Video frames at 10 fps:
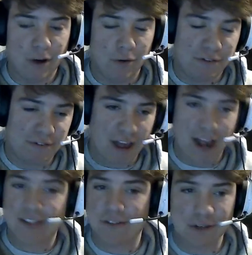you know,
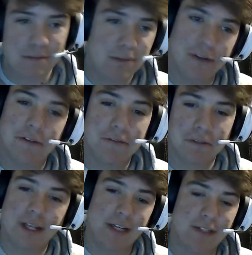factory built
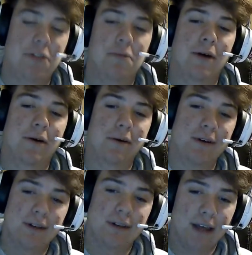with like a turbo.
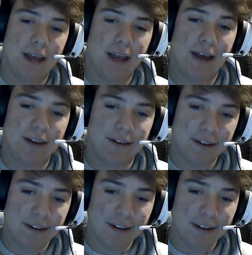And